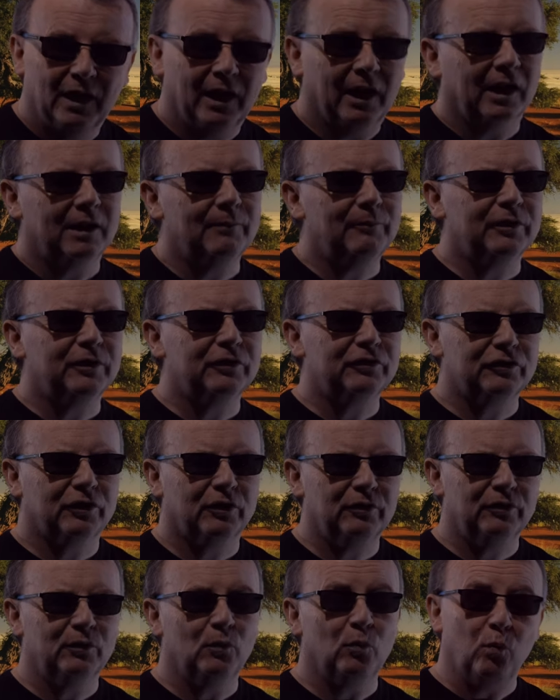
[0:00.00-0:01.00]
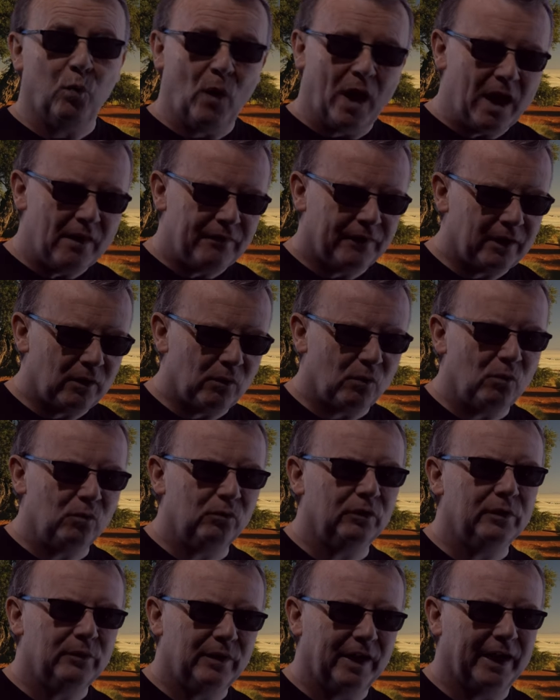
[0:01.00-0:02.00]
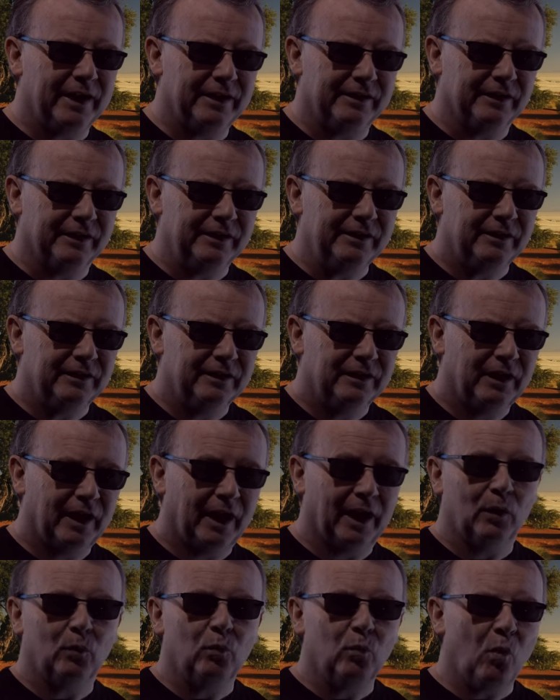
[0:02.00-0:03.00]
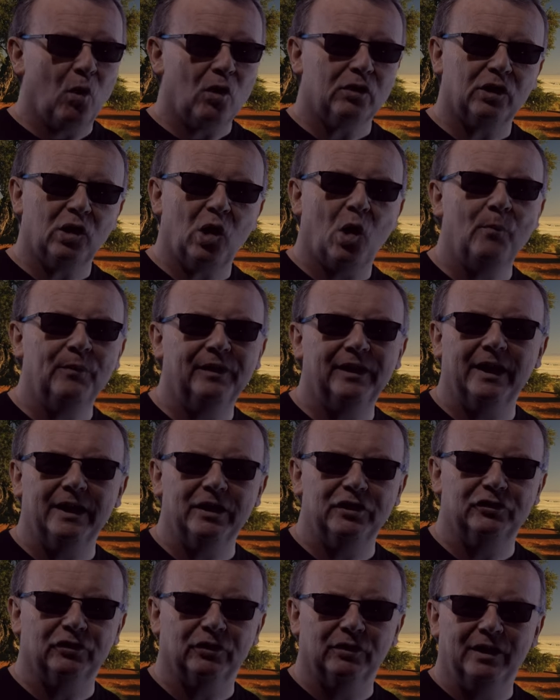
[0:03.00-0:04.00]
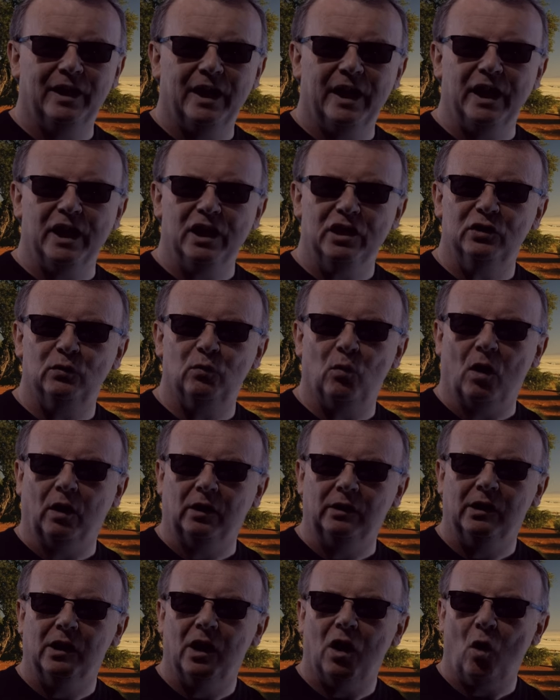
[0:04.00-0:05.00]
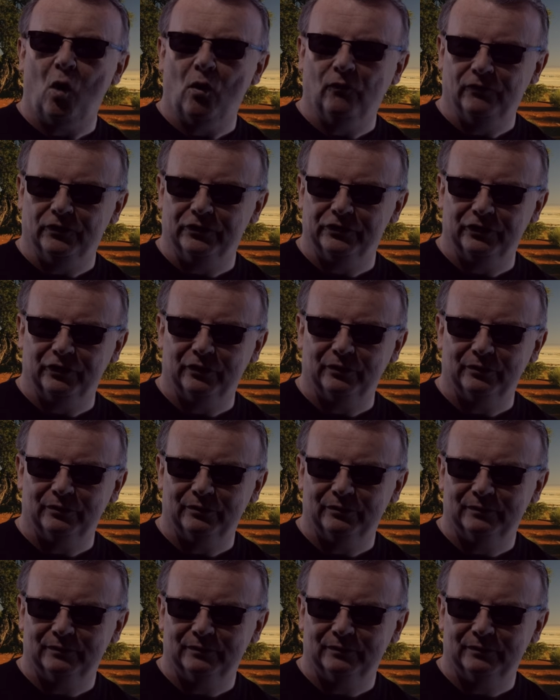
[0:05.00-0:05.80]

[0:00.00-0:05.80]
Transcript: and I'm going to show you where they're all located and what accommodation each one offers you.